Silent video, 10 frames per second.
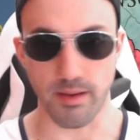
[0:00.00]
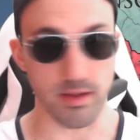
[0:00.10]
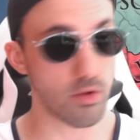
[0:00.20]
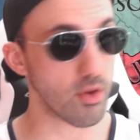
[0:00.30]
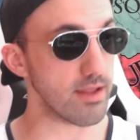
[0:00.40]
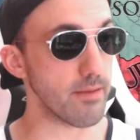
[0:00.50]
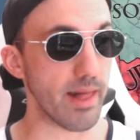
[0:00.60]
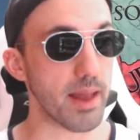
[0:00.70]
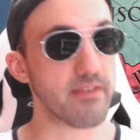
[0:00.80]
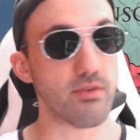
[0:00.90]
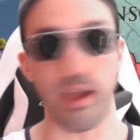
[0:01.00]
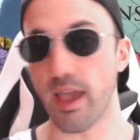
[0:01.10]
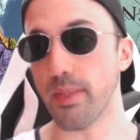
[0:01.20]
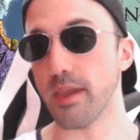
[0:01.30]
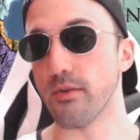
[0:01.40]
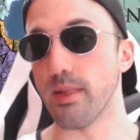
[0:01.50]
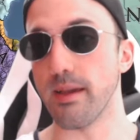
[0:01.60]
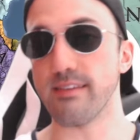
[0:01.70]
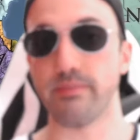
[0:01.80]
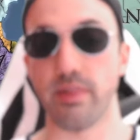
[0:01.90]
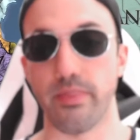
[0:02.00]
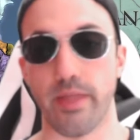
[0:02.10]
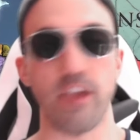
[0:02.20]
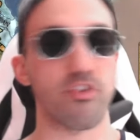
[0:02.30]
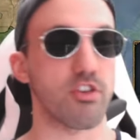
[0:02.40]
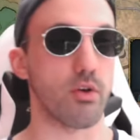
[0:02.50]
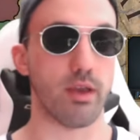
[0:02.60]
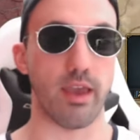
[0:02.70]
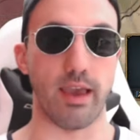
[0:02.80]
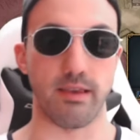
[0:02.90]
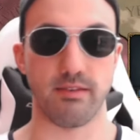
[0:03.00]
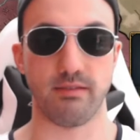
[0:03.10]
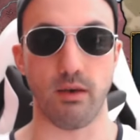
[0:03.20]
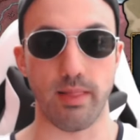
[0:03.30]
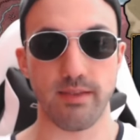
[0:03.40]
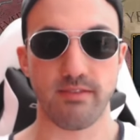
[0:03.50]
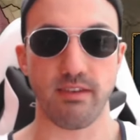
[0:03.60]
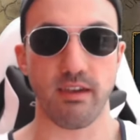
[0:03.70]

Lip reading: You can apply this to any releasable nation. Okay, so let's say